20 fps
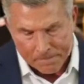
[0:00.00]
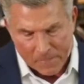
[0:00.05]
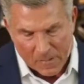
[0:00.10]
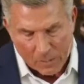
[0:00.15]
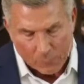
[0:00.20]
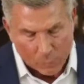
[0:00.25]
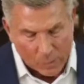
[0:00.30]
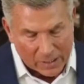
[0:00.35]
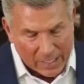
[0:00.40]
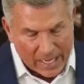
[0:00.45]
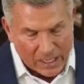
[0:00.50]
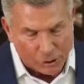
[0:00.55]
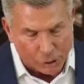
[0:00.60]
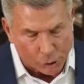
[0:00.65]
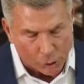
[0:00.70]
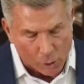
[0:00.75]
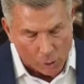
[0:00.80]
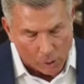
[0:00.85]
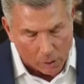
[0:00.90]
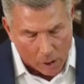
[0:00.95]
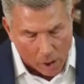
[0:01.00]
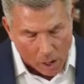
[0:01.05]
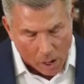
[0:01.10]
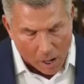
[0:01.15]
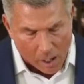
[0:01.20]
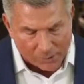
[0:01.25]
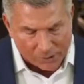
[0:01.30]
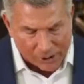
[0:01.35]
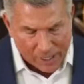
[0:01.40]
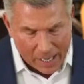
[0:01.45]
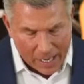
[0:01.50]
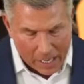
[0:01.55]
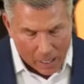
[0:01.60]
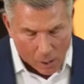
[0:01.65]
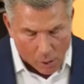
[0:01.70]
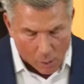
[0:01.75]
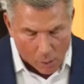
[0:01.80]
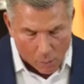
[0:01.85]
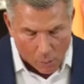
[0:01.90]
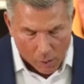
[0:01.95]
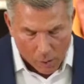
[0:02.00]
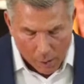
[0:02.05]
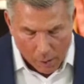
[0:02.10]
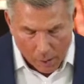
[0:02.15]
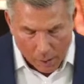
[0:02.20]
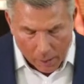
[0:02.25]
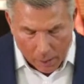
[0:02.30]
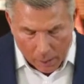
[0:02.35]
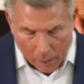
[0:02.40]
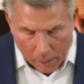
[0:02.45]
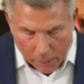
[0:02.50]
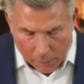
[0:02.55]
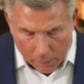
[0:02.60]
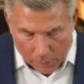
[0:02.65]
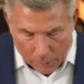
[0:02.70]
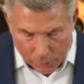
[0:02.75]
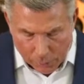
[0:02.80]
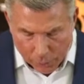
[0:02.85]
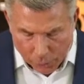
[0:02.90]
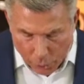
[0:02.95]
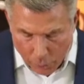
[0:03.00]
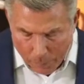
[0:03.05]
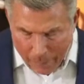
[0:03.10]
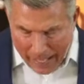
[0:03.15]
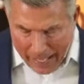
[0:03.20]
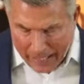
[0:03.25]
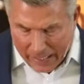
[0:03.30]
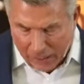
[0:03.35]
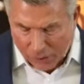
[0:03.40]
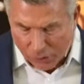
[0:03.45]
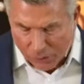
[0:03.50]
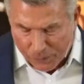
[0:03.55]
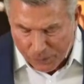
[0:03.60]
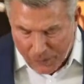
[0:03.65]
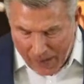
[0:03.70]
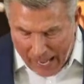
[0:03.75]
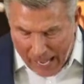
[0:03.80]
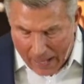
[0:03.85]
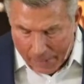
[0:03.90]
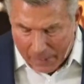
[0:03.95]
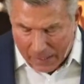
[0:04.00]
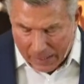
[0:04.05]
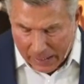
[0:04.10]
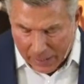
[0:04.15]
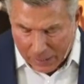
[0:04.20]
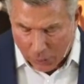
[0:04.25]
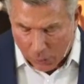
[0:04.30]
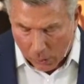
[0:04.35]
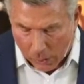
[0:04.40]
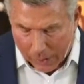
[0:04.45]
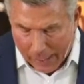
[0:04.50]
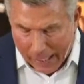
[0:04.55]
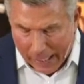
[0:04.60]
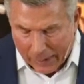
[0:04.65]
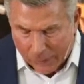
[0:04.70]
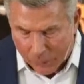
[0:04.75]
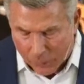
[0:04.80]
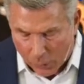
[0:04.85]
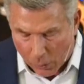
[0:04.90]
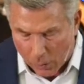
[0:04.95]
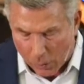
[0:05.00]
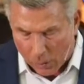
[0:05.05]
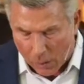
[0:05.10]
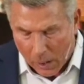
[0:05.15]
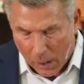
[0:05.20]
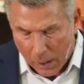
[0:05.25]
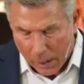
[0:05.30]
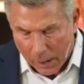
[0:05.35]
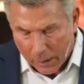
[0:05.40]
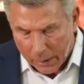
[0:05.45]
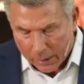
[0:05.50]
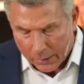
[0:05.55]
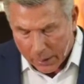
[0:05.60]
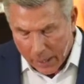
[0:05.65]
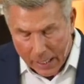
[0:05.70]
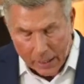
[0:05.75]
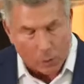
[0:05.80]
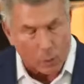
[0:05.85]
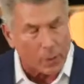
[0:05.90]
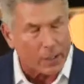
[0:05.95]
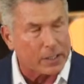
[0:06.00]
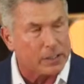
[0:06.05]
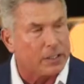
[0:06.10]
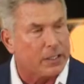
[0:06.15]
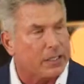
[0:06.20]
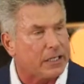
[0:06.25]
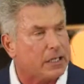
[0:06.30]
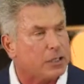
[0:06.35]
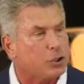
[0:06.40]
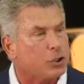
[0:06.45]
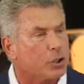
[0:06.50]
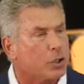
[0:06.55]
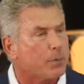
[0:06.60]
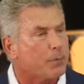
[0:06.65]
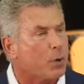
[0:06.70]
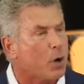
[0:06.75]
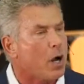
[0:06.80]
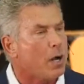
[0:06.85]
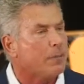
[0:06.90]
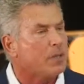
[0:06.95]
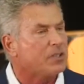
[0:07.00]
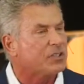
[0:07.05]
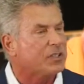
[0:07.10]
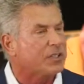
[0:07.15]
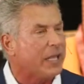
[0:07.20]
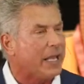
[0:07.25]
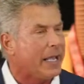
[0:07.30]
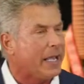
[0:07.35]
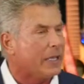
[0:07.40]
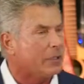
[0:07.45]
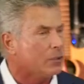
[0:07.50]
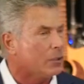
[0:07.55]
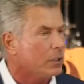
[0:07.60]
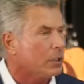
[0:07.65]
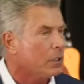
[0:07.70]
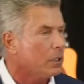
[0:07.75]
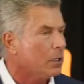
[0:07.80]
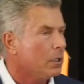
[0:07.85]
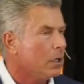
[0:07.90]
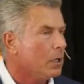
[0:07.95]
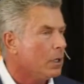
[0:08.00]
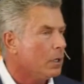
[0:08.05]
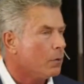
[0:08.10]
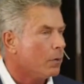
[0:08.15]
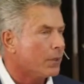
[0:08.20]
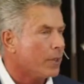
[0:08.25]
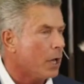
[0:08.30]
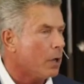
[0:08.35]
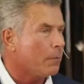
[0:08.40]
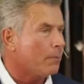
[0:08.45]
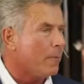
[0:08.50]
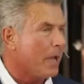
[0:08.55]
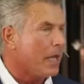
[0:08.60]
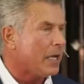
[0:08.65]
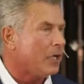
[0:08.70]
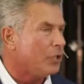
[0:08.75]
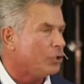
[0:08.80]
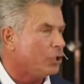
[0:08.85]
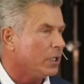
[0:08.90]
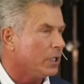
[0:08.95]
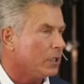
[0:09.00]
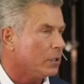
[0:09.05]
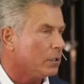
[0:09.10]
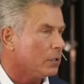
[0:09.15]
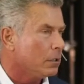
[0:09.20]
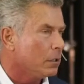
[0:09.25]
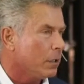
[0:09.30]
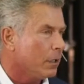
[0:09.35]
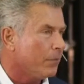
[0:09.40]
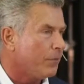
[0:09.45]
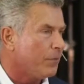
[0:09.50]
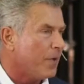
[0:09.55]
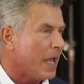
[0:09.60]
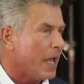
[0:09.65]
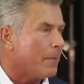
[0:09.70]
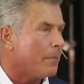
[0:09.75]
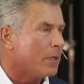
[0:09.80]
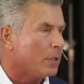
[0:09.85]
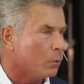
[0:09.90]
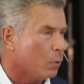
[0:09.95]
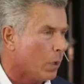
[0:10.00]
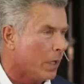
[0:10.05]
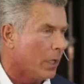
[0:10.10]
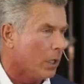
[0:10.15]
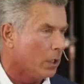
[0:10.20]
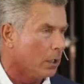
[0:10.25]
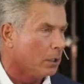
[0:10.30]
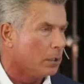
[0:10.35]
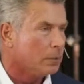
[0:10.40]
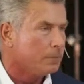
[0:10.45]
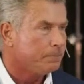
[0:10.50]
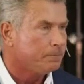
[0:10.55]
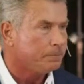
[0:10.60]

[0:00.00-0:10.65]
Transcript: A relational loss. How do you manage famine in your life? You're not going to get to the promised land without managing a famine well.